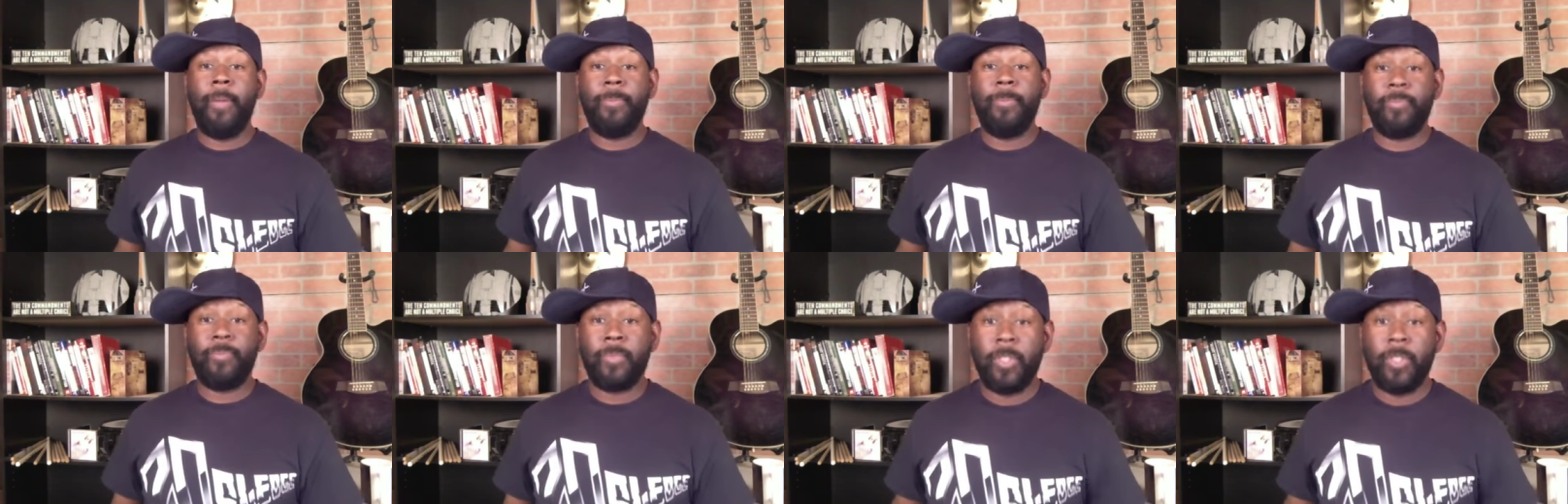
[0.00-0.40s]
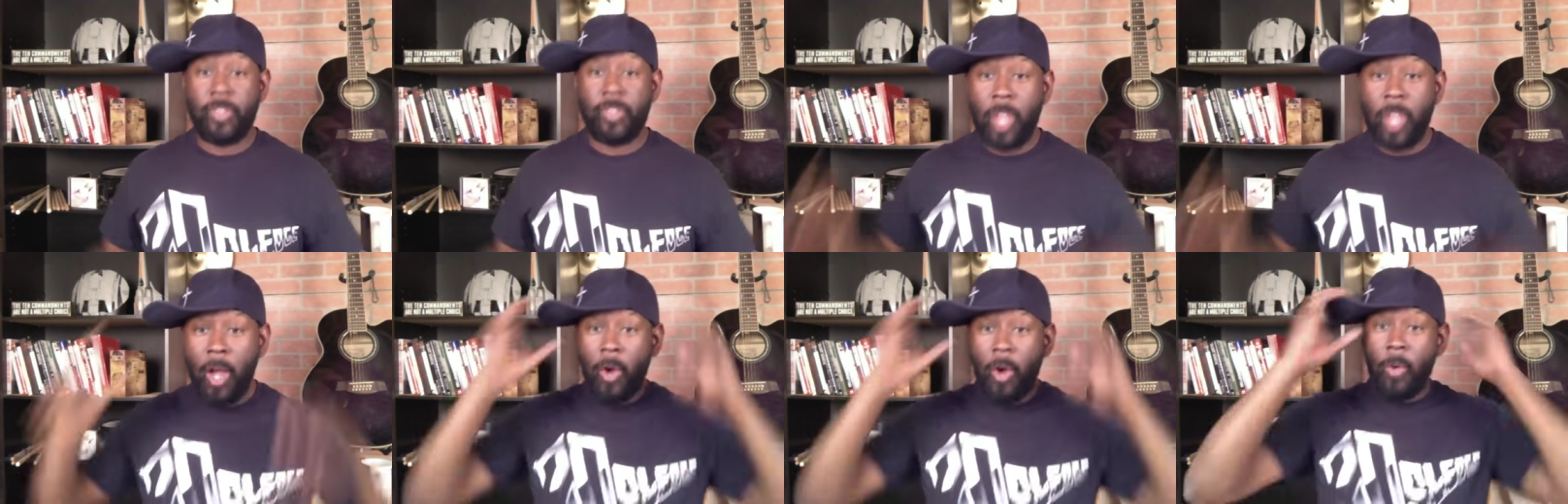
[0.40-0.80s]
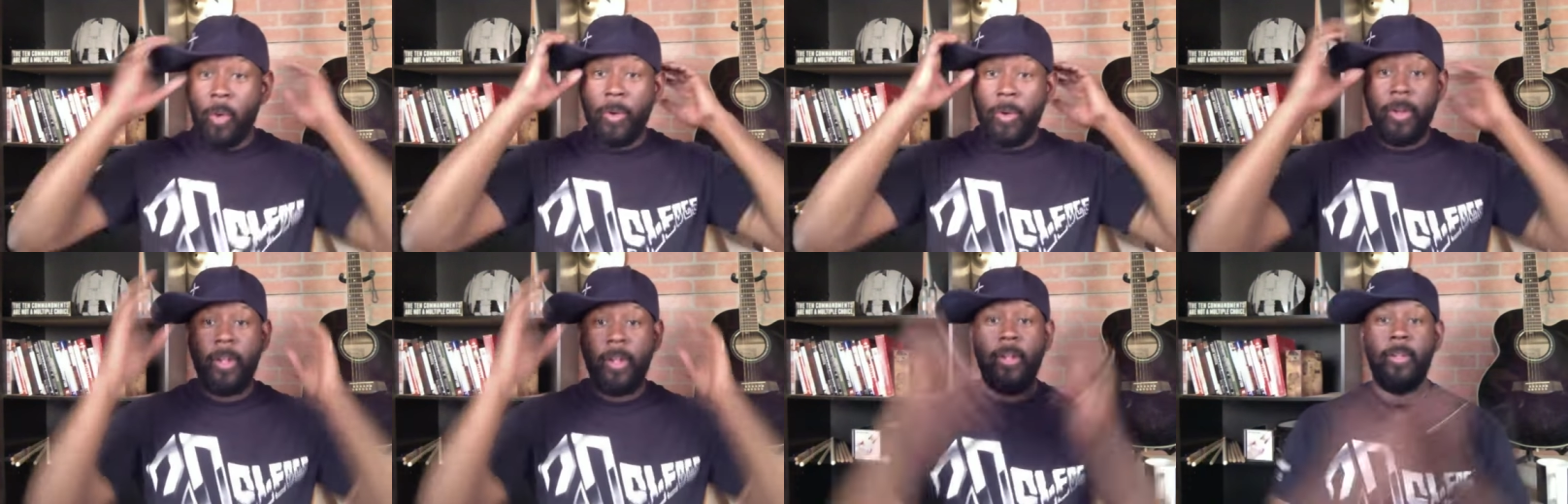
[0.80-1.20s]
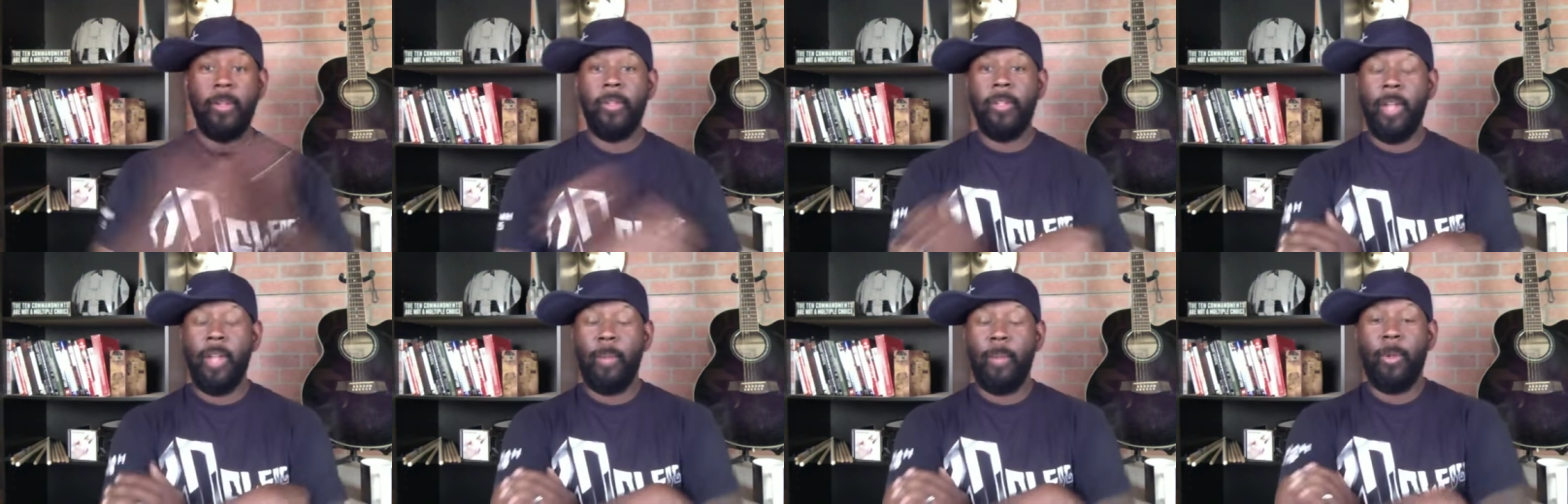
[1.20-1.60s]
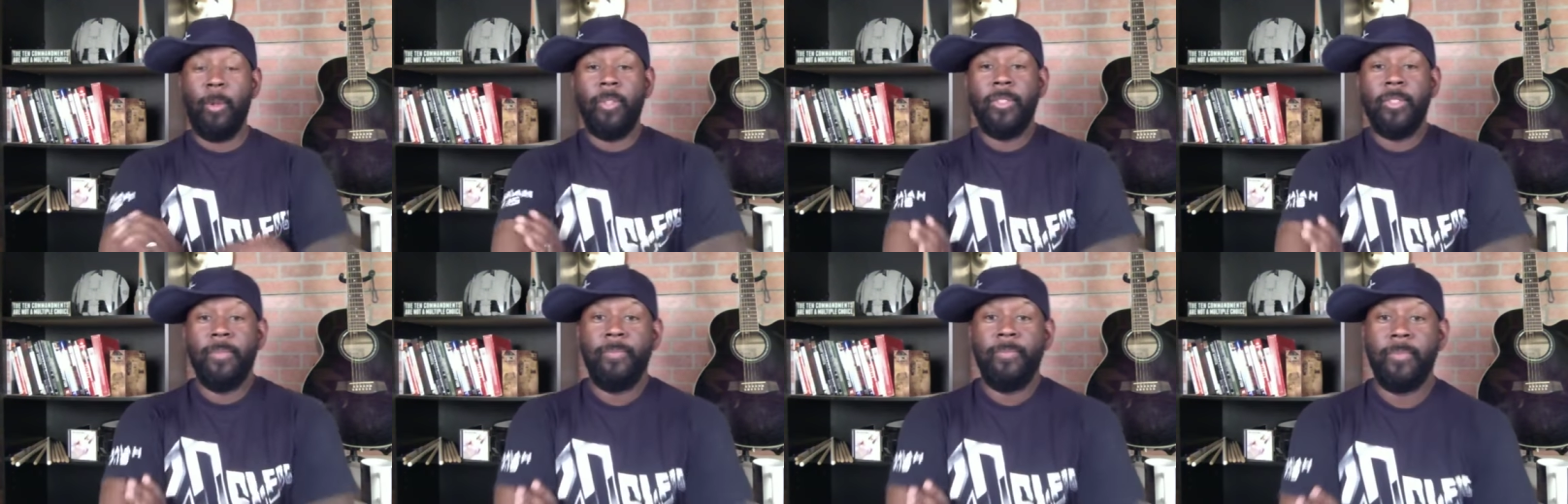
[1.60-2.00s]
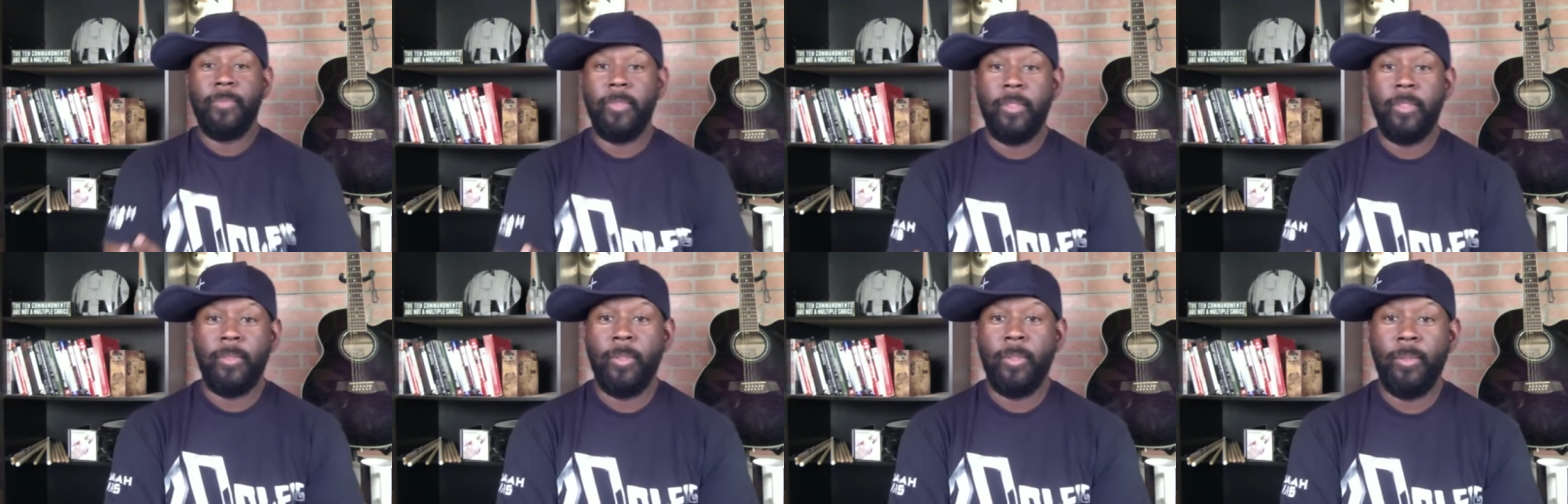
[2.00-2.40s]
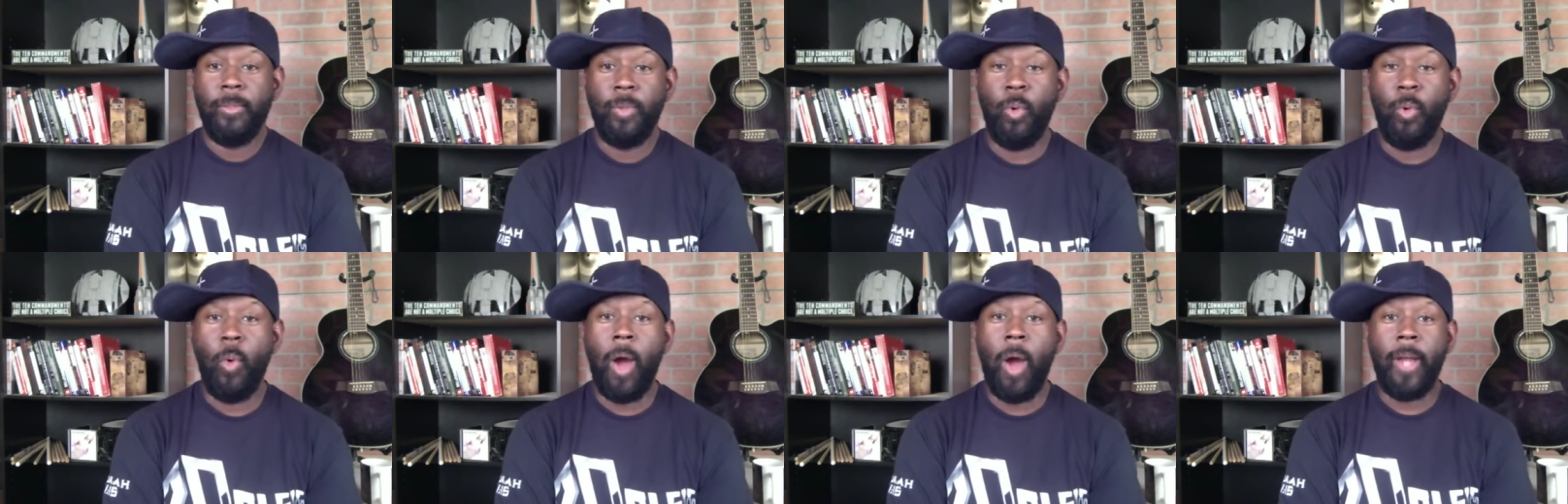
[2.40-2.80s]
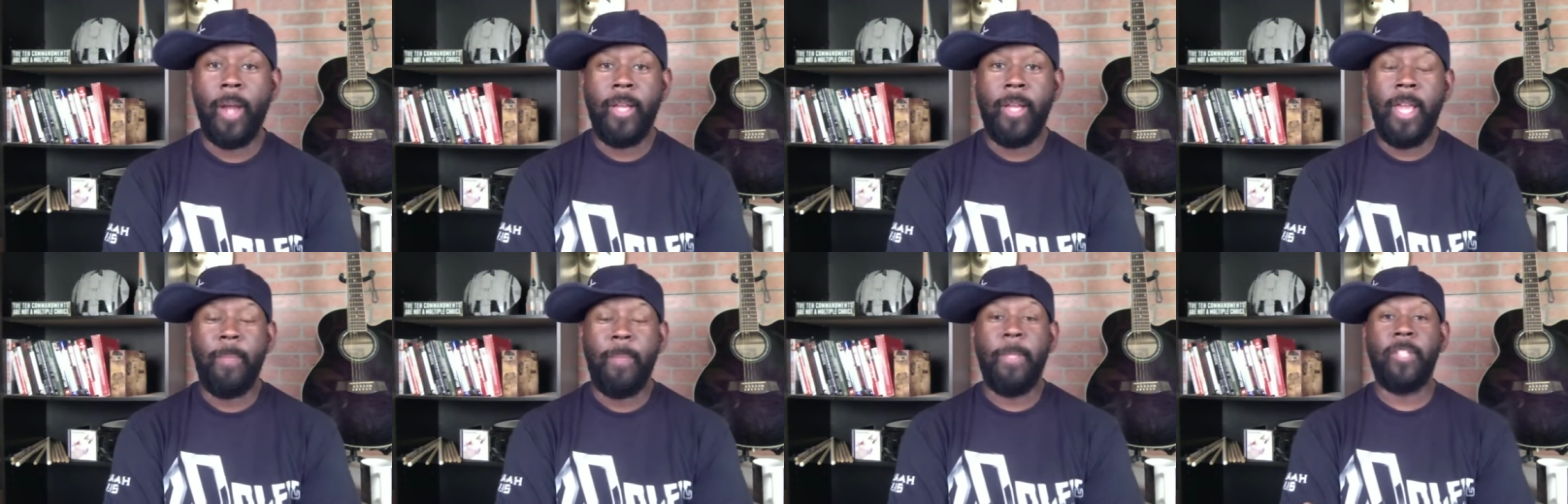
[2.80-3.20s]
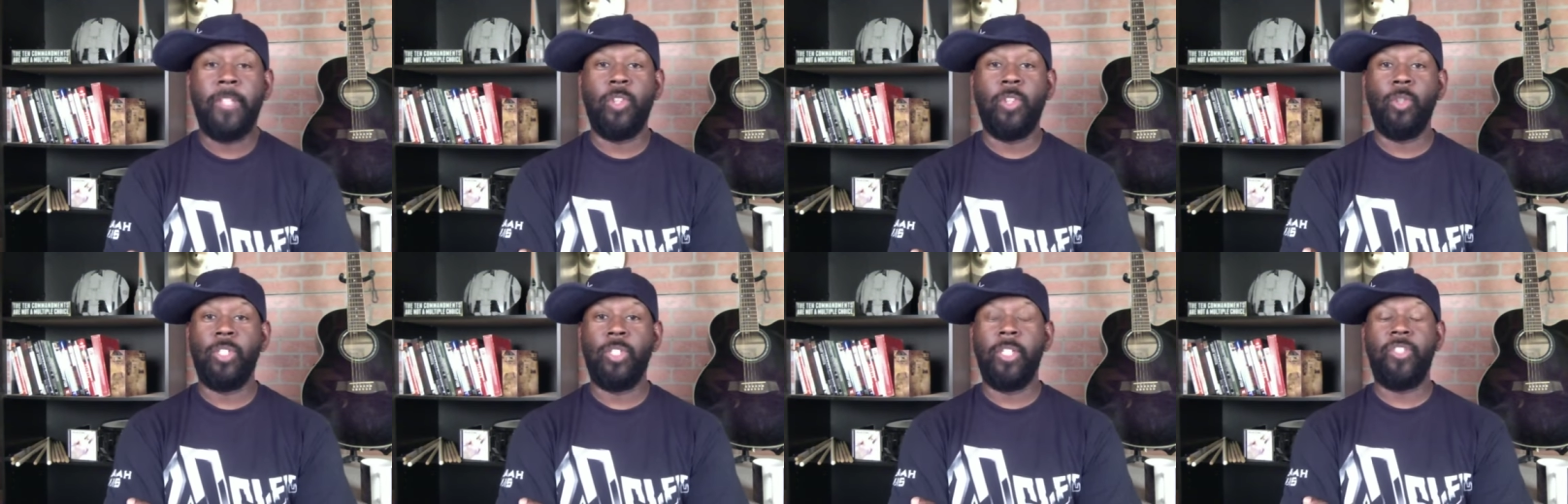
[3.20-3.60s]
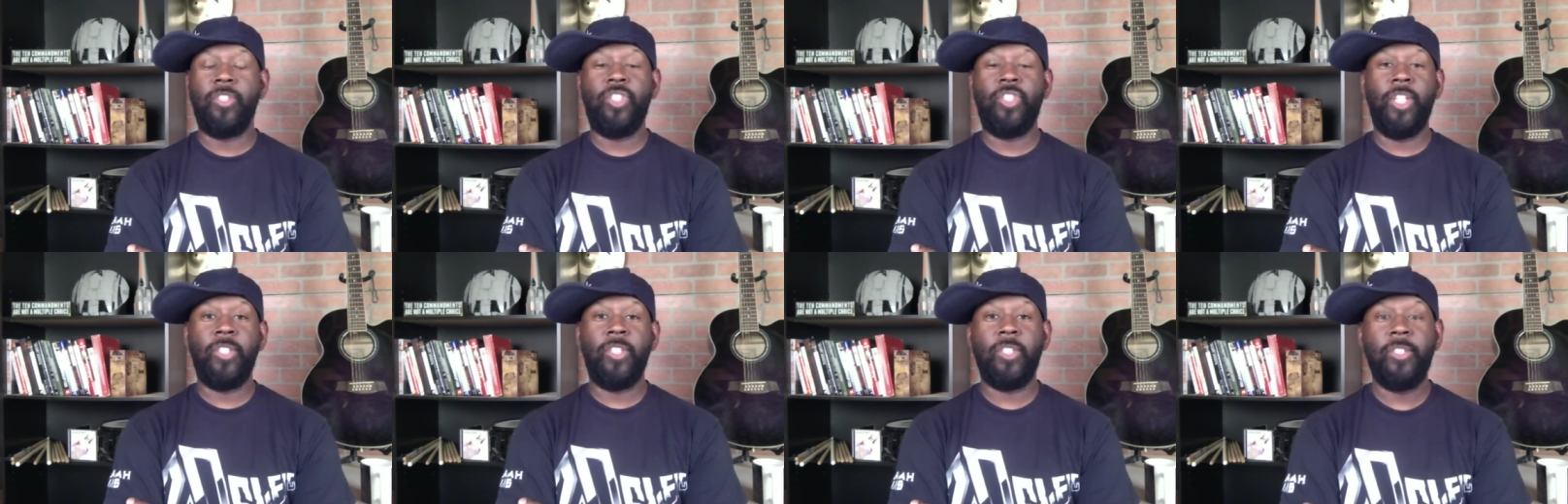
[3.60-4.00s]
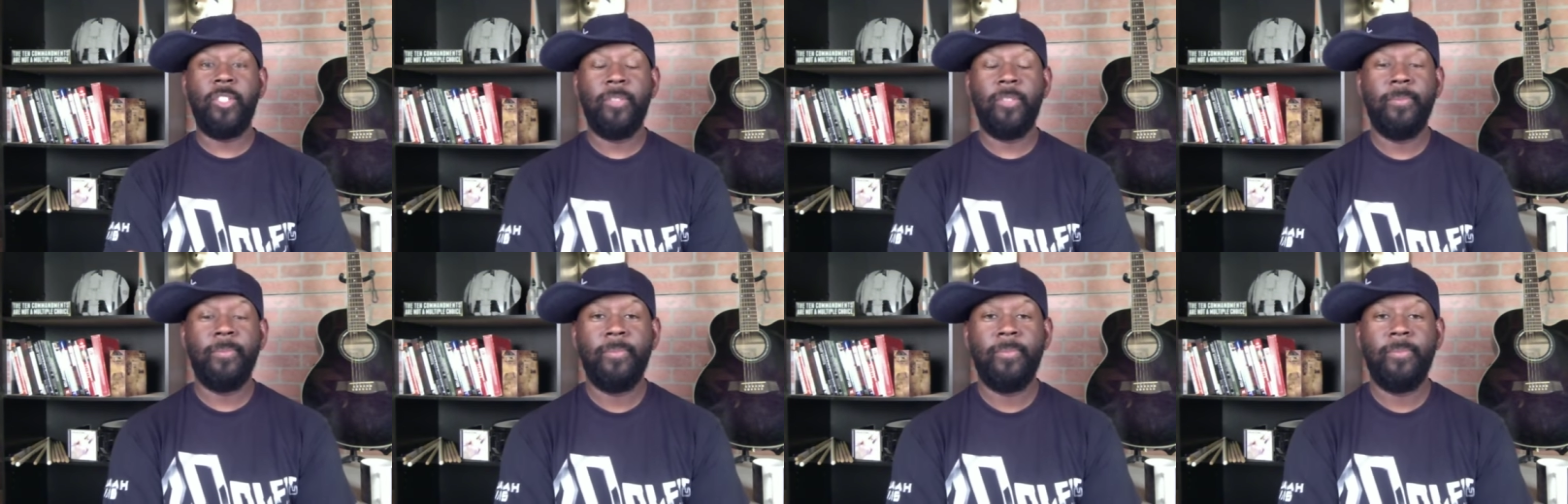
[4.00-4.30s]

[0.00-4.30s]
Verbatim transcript: so liberals who want hippie socialist Jesus,